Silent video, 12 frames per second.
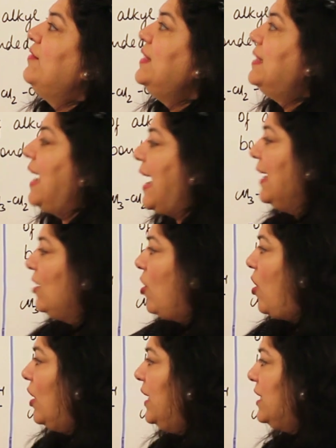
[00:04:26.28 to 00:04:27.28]
with
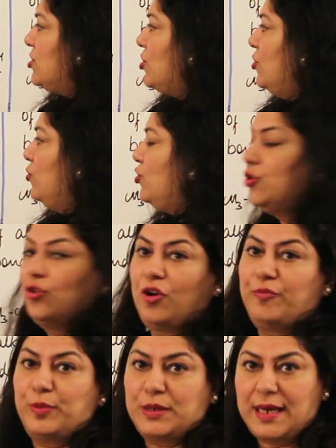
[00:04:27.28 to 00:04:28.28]
alcoholic solution
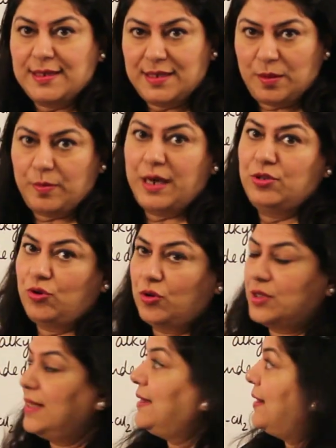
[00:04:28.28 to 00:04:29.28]
of potassium
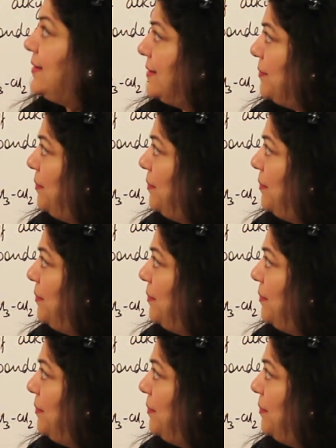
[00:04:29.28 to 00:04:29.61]
hydroxide, that is a